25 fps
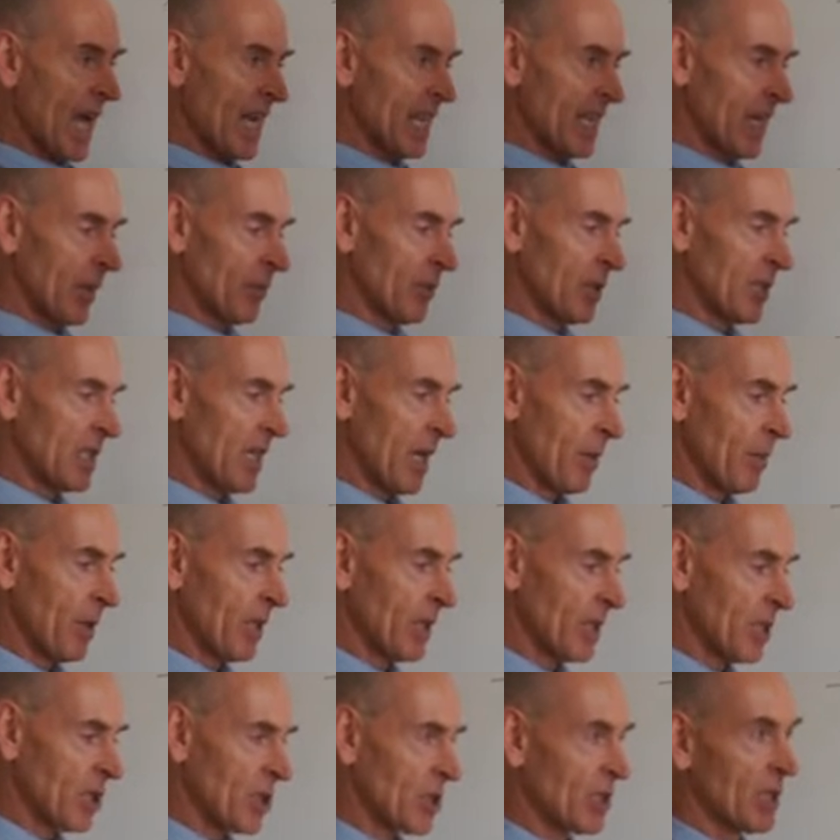add up the
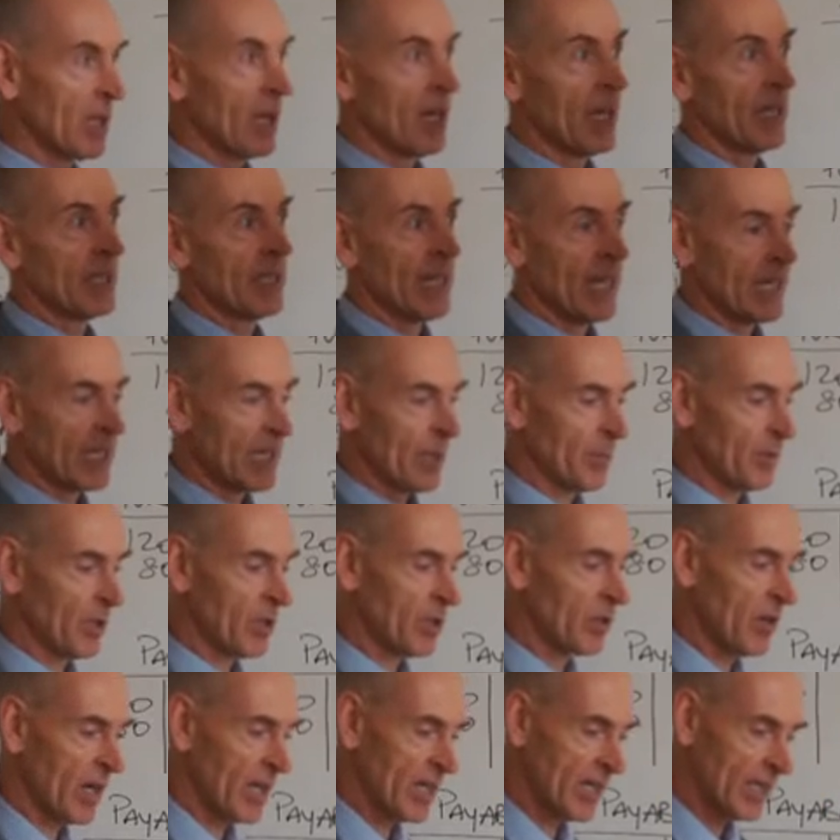debits and add up the
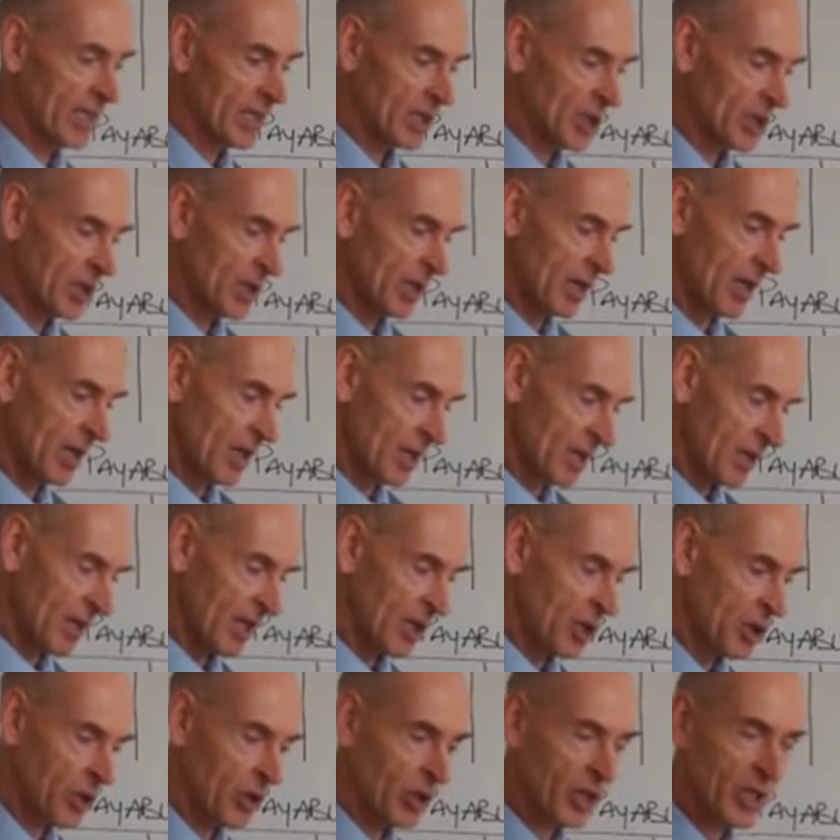credits, they
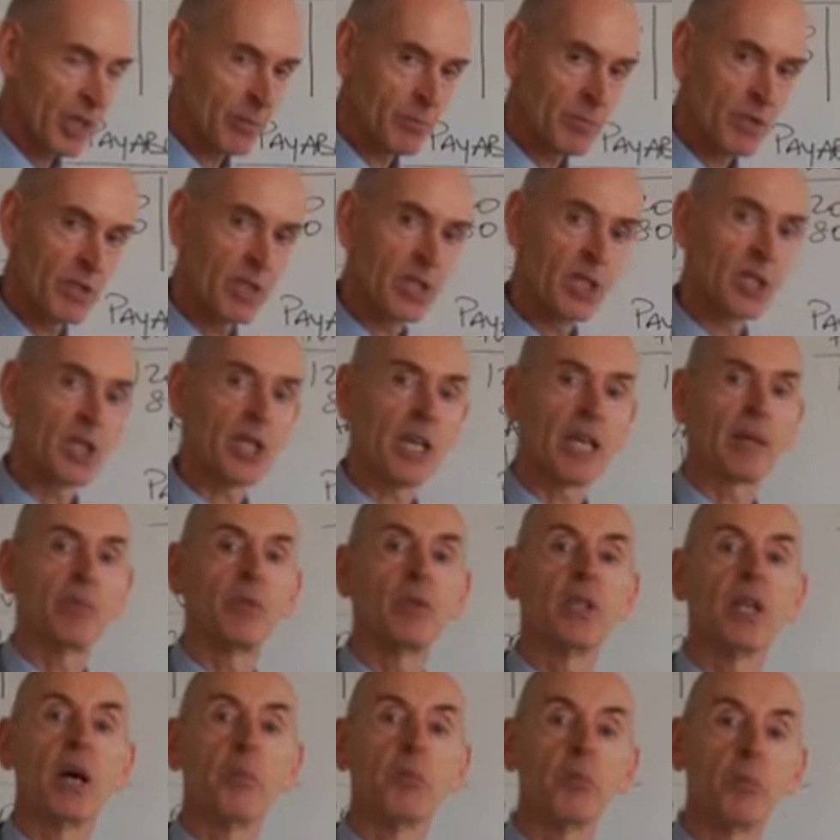should come to the same
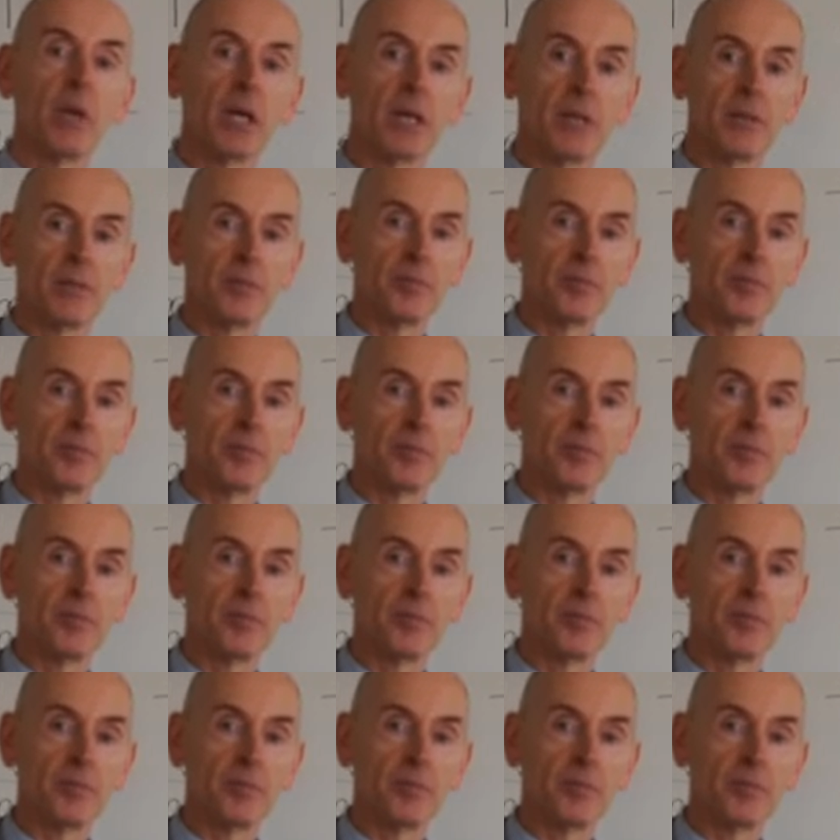number.